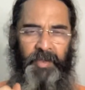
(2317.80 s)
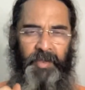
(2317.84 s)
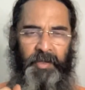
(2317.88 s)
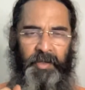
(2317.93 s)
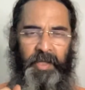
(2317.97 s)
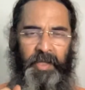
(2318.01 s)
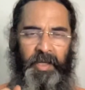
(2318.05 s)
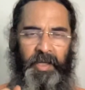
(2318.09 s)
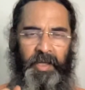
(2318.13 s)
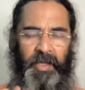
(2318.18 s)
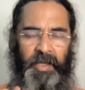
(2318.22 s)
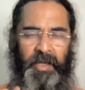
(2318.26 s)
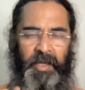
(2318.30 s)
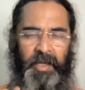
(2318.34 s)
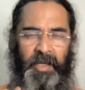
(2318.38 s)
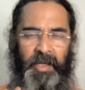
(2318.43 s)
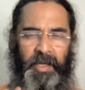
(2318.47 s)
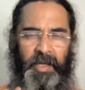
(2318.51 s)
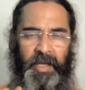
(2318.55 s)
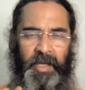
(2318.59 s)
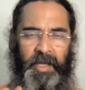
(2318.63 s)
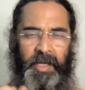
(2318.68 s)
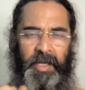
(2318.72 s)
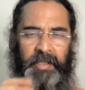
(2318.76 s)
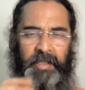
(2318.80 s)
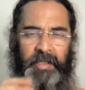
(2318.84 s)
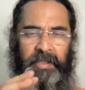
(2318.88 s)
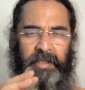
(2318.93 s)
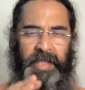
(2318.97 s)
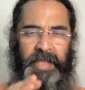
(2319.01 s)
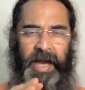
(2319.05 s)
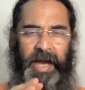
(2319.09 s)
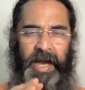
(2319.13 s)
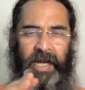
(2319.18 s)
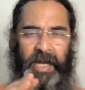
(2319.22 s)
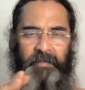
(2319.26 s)
Okay.
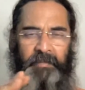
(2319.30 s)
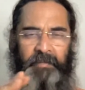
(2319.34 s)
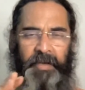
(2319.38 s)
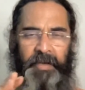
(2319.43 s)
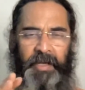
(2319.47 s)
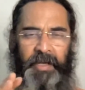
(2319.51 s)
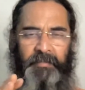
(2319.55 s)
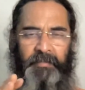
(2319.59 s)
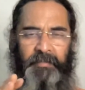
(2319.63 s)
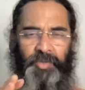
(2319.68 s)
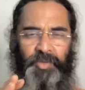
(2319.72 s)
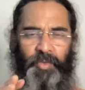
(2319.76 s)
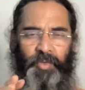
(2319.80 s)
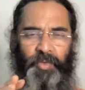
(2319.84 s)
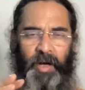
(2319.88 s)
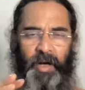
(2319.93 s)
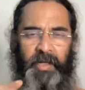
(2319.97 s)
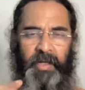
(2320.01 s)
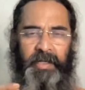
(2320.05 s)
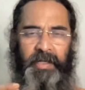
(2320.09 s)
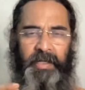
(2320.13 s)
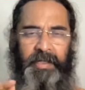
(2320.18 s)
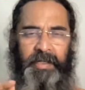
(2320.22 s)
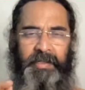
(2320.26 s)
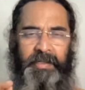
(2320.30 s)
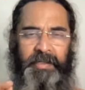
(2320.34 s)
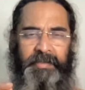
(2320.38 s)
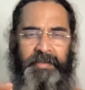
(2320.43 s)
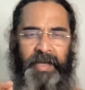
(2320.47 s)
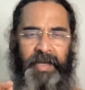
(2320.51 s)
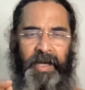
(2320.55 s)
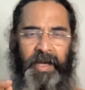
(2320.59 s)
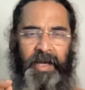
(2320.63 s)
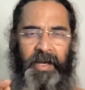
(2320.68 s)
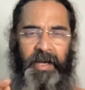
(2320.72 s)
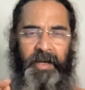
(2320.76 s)
That becomes what?
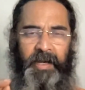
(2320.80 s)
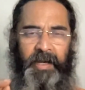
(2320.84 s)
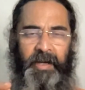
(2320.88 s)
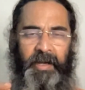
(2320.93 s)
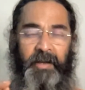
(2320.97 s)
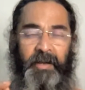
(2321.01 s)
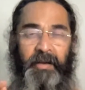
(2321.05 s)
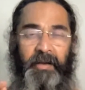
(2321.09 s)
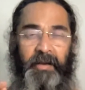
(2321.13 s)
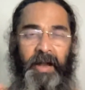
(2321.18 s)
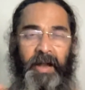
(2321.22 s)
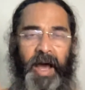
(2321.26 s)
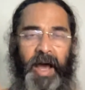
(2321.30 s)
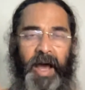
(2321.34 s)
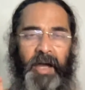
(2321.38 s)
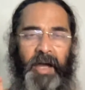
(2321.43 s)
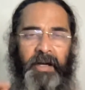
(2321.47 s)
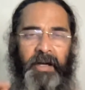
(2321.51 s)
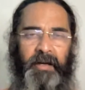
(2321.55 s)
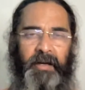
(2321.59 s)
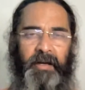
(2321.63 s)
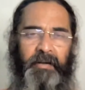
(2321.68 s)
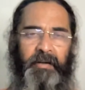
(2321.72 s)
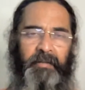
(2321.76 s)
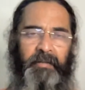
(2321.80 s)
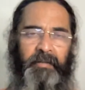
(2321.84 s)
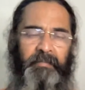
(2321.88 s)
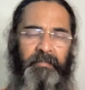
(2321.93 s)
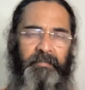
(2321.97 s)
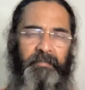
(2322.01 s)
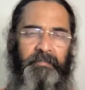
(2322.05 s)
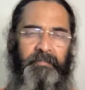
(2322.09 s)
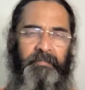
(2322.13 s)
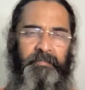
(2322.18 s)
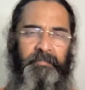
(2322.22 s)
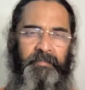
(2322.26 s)
Desire, raga.
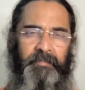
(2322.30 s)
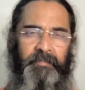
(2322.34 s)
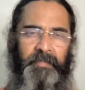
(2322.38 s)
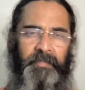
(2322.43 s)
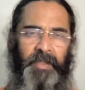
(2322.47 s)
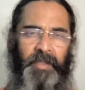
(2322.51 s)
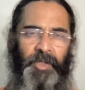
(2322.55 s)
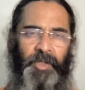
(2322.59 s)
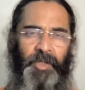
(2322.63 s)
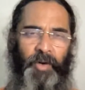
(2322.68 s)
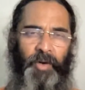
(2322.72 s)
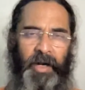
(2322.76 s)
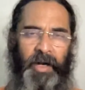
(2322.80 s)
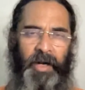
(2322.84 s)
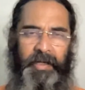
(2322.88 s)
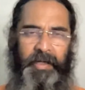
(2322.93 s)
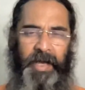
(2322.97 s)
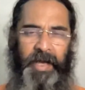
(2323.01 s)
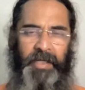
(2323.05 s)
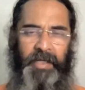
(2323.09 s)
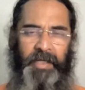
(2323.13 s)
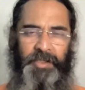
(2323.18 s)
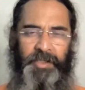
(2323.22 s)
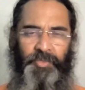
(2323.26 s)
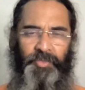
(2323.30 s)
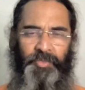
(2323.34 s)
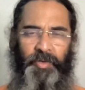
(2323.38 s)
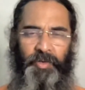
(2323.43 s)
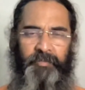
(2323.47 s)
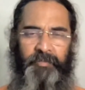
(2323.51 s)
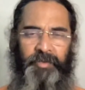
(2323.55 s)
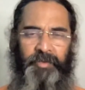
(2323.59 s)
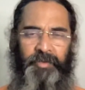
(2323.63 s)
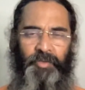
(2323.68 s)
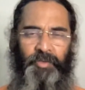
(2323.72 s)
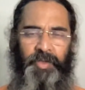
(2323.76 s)
You attach to a
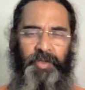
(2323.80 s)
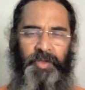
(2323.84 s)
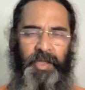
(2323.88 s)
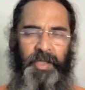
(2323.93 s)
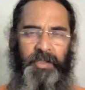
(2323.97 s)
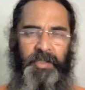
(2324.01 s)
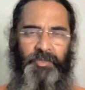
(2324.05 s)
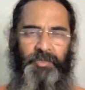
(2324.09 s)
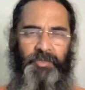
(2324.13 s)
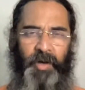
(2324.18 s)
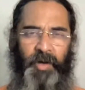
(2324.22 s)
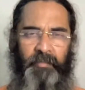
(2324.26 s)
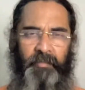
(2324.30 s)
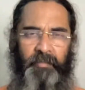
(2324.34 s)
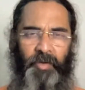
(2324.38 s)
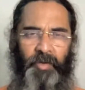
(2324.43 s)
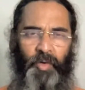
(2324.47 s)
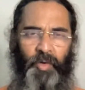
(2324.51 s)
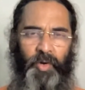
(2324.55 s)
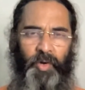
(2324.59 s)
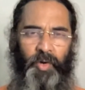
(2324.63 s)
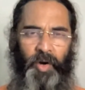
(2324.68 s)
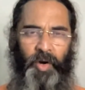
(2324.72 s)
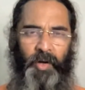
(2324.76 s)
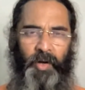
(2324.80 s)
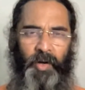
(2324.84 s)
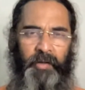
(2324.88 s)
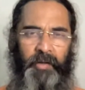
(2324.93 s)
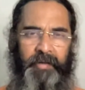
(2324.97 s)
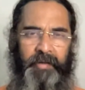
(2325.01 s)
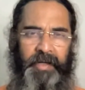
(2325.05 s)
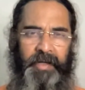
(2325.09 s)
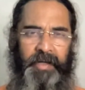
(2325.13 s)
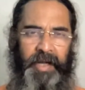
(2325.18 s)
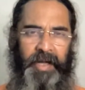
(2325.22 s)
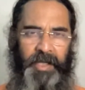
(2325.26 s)
few things. You have lower
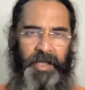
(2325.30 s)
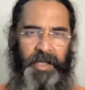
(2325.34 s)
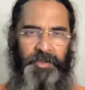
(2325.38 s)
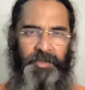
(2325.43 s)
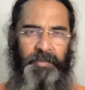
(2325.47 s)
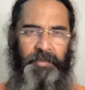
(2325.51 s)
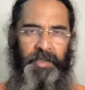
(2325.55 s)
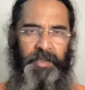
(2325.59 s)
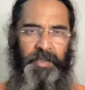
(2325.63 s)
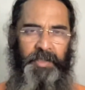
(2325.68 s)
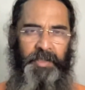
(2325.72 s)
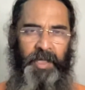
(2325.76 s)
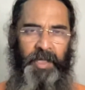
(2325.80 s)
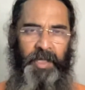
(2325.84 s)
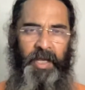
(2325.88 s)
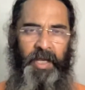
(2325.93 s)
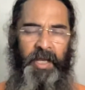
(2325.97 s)
order of attachments.